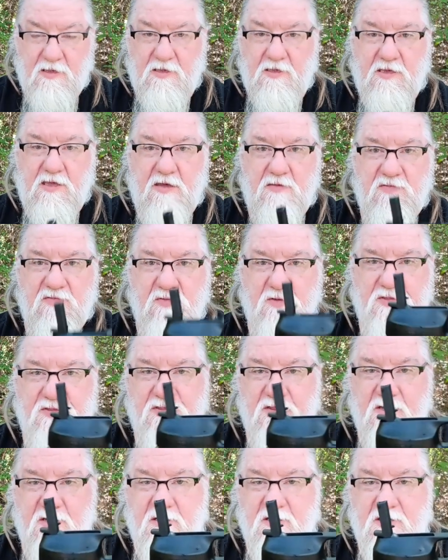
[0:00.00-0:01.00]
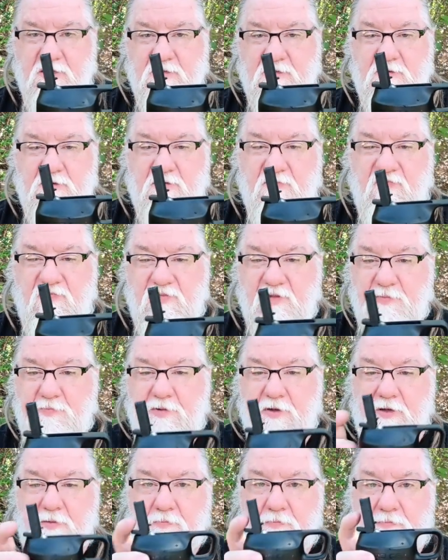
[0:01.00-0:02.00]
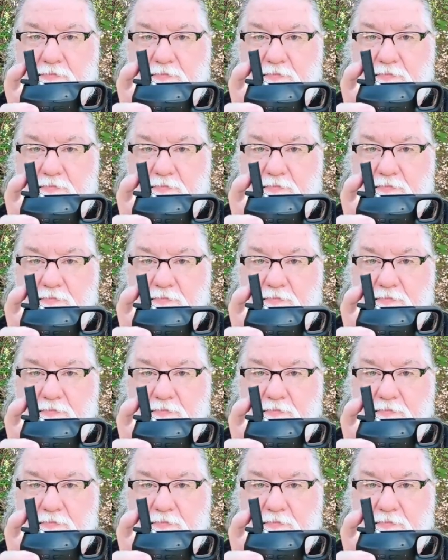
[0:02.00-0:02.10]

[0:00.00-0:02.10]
Comes with a little flip up.